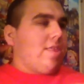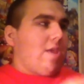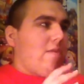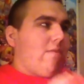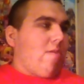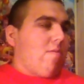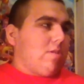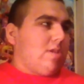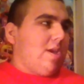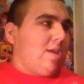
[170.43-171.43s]
They are very well
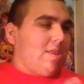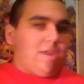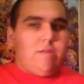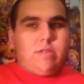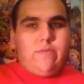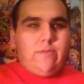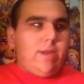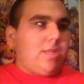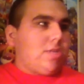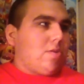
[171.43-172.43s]
done. The use of
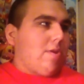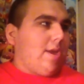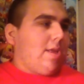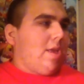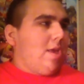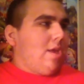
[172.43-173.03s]
green screen